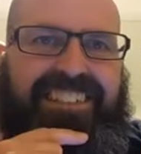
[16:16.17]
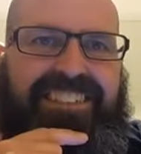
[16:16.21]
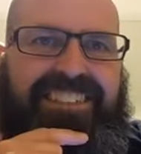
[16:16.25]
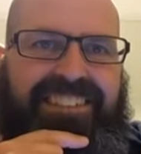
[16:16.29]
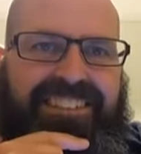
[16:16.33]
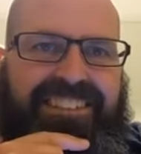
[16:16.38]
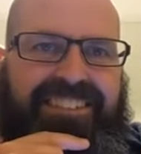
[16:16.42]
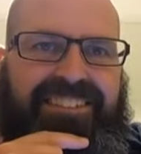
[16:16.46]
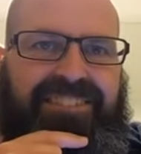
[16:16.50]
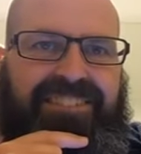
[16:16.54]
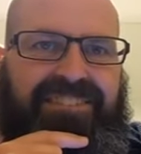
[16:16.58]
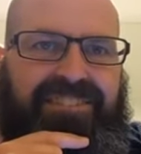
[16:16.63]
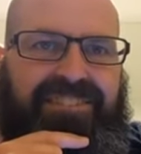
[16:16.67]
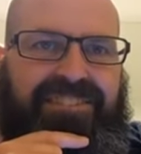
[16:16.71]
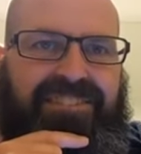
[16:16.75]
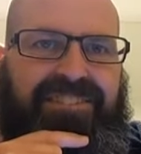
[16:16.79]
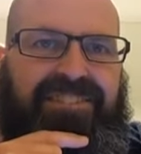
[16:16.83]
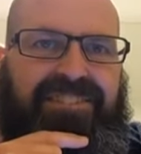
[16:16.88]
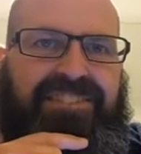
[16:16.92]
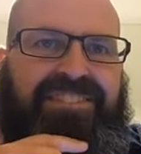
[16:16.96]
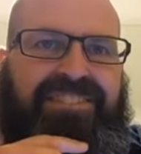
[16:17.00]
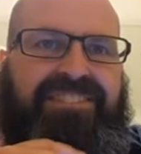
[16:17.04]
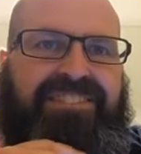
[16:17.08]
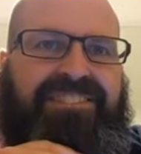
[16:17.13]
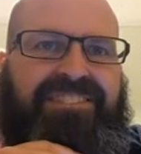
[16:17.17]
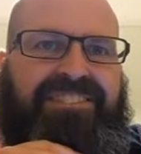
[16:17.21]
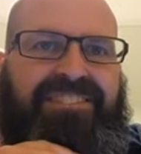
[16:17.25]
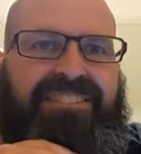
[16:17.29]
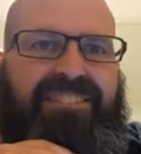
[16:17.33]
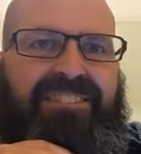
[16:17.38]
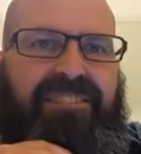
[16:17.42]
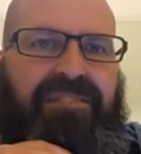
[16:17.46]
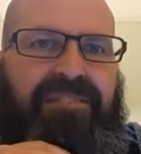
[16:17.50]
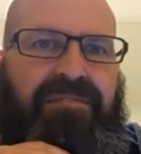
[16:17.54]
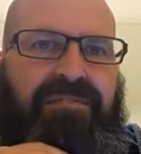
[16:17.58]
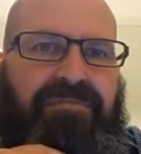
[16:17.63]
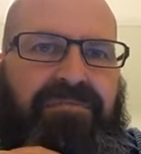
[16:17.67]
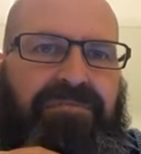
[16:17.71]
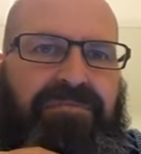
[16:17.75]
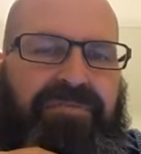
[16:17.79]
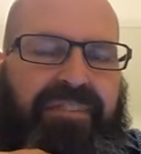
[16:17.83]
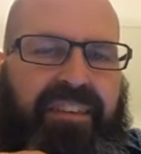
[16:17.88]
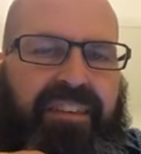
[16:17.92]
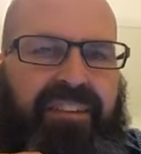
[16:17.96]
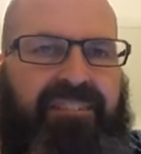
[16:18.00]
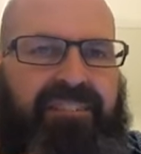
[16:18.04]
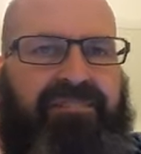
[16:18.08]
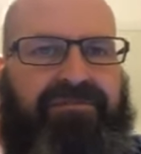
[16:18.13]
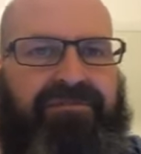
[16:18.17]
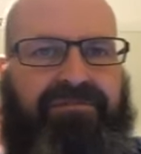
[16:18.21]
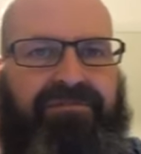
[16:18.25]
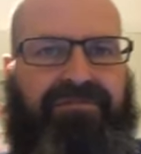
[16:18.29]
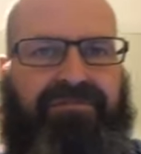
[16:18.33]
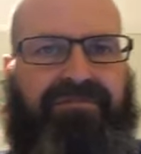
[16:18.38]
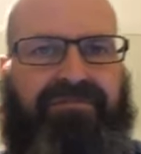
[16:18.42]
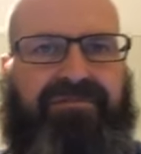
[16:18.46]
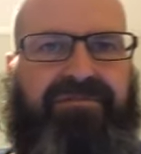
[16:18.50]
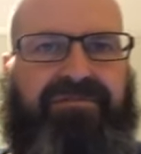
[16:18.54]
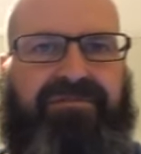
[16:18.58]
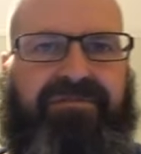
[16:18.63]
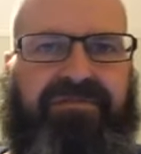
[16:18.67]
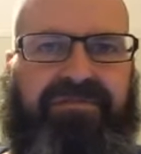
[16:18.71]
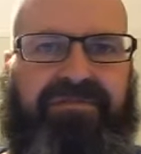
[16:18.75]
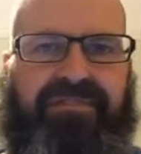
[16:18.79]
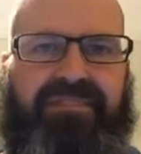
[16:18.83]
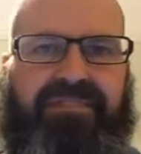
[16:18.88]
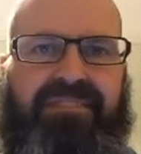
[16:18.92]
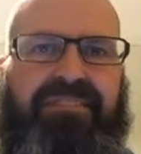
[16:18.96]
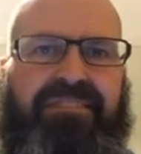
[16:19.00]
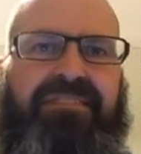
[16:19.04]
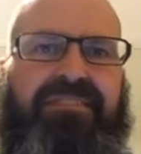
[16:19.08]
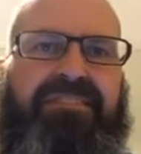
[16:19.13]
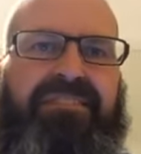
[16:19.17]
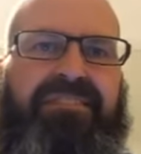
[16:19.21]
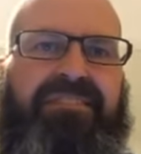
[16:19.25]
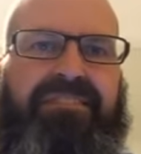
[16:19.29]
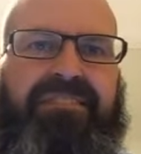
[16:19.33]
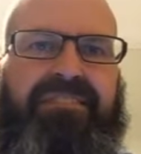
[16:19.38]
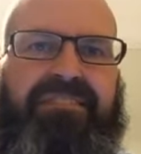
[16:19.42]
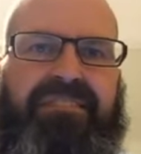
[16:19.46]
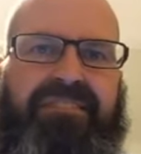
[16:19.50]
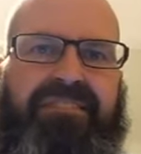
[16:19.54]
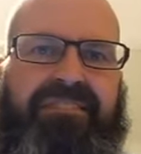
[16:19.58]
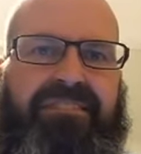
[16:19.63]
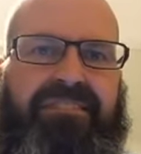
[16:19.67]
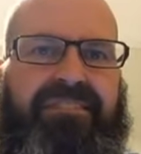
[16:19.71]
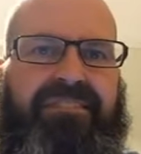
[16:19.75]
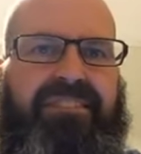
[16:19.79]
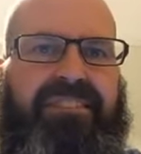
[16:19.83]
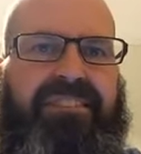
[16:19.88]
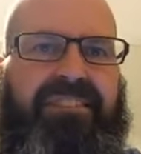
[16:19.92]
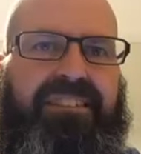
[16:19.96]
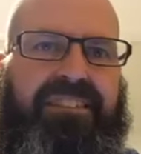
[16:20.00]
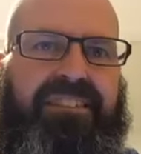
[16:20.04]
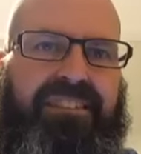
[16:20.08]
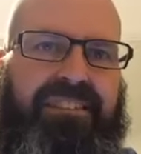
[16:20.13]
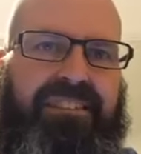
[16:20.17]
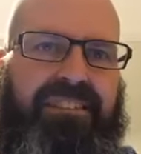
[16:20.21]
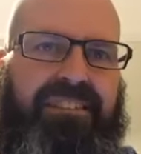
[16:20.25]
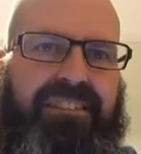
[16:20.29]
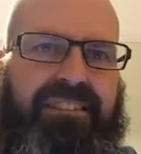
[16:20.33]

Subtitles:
No words are spoken by the person on screen.